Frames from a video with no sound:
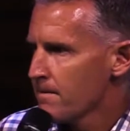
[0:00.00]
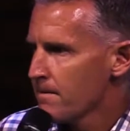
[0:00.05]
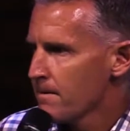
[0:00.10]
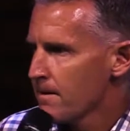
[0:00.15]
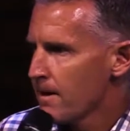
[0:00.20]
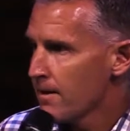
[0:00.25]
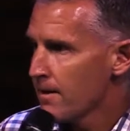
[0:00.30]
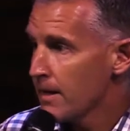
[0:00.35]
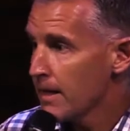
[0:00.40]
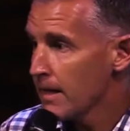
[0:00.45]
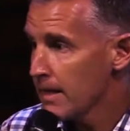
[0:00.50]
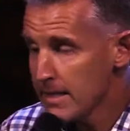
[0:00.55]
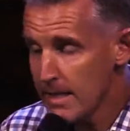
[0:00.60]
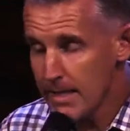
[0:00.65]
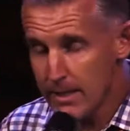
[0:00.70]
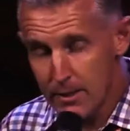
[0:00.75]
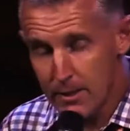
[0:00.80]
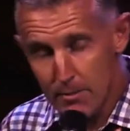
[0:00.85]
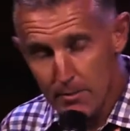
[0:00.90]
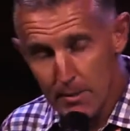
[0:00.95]
And then he
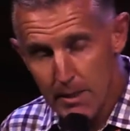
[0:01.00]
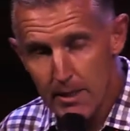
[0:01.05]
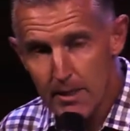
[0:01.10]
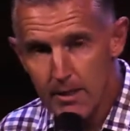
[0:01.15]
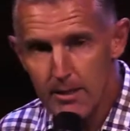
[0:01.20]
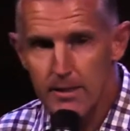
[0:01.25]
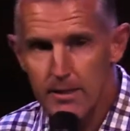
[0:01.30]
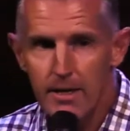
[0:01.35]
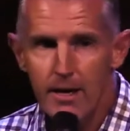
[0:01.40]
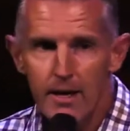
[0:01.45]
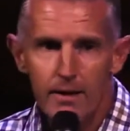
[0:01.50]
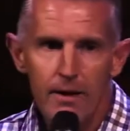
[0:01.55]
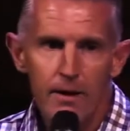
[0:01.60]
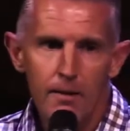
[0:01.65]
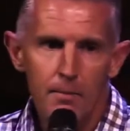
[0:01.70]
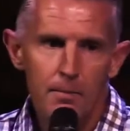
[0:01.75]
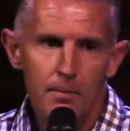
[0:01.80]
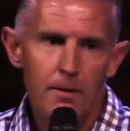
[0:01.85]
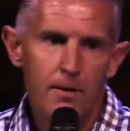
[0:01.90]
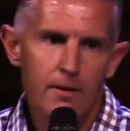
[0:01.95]
says to me, stand
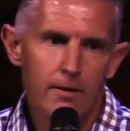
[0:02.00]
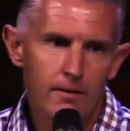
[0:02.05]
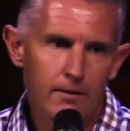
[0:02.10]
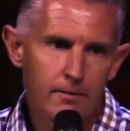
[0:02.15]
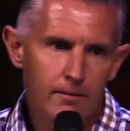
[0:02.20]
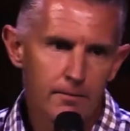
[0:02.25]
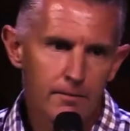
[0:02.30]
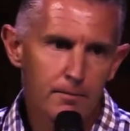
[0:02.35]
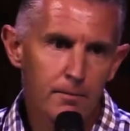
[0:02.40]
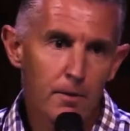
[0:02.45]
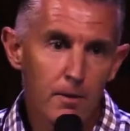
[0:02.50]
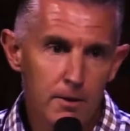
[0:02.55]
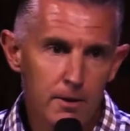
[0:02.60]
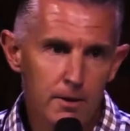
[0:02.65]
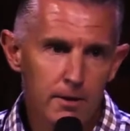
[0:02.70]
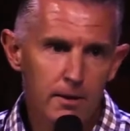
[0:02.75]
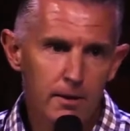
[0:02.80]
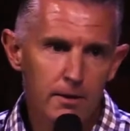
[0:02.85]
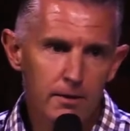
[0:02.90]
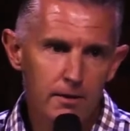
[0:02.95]
up,
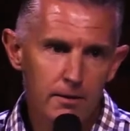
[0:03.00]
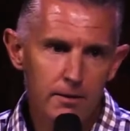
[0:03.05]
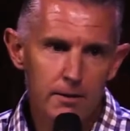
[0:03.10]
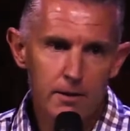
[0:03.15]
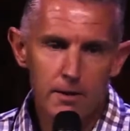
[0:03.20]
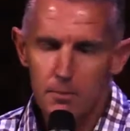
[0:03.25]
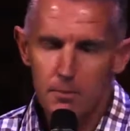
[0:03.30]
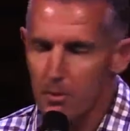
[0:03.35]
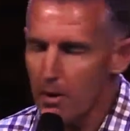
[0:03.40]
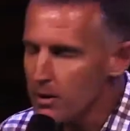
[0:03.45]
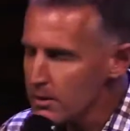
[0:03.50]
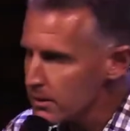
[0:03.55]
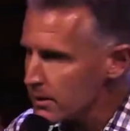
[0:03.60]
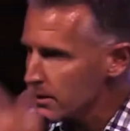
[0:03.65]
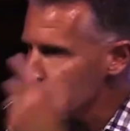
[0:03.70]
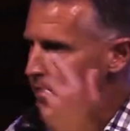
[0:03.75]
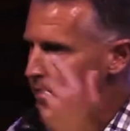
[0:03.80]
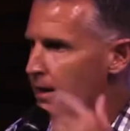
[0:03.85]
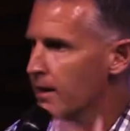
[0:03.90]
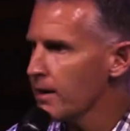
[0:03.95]
pastor. He says, pastor,
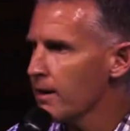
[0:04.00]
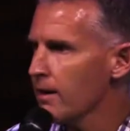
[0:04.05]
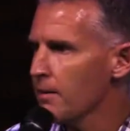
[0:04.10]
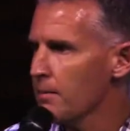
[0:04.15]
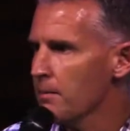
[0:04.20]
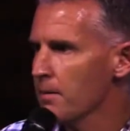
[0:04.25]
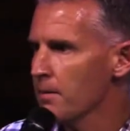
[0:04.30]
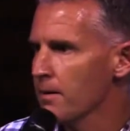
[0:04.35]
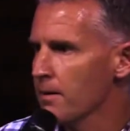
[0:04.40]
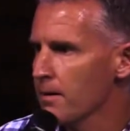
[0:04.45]
stand up.